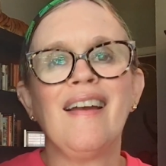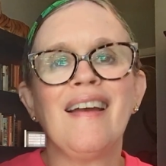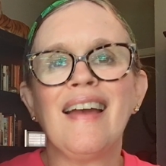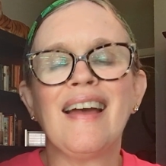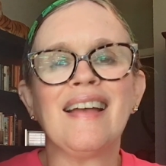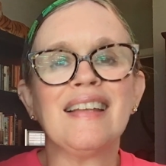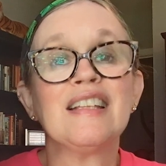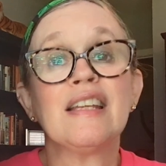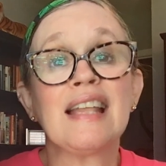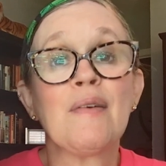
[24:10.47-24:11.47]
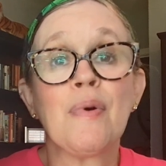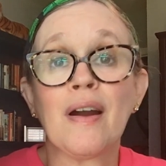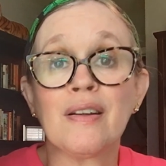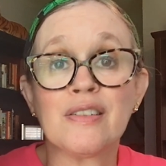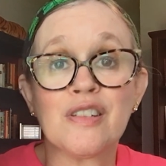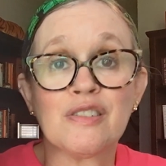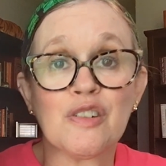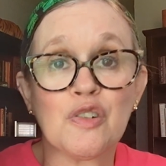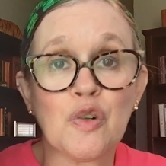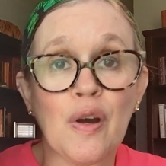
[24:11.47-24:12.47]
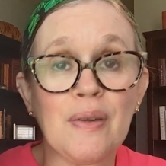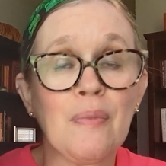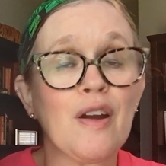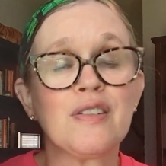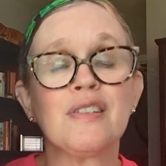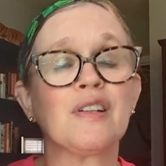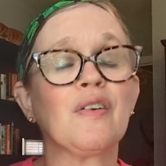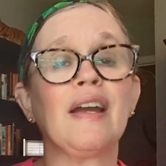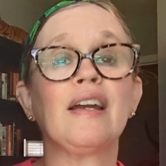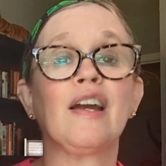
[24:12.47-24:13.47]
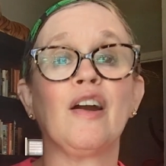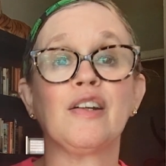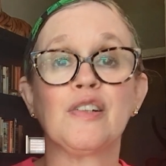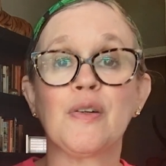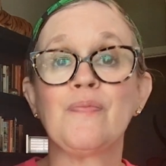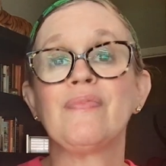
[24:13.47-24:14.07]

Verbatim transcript: And it, that part is just a joy. Marcy's a great character.